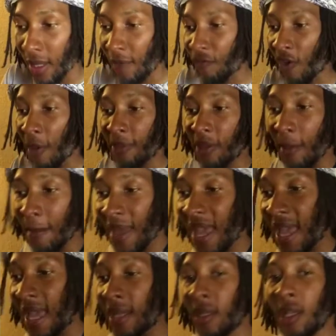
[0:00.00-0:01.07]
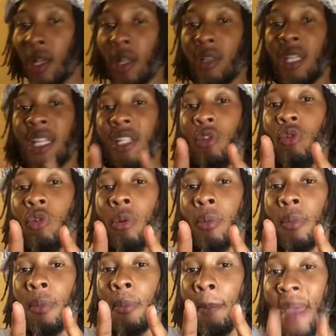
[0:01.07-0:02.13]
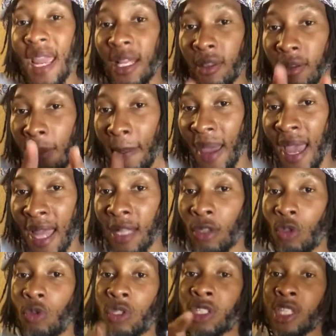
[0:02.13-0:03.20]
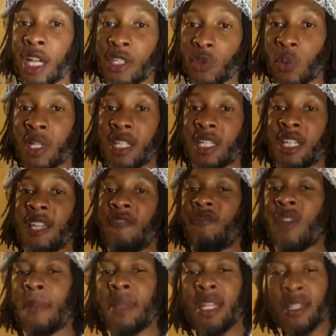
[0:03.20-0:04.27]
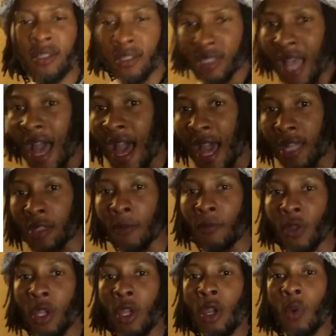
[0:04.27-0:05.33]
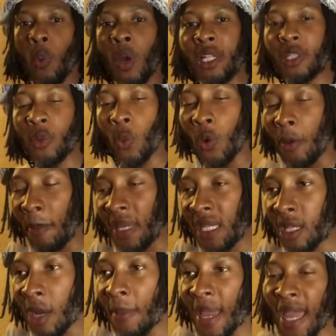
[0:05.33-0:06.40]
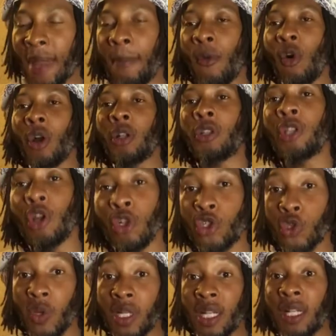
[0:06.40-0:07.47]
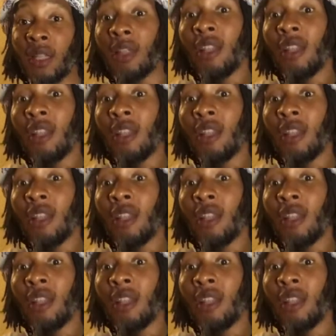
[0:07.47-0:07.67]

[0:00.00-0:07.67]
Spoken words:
from the man, then you make the man lose touch with his effeminate side, which would become a more nurturing and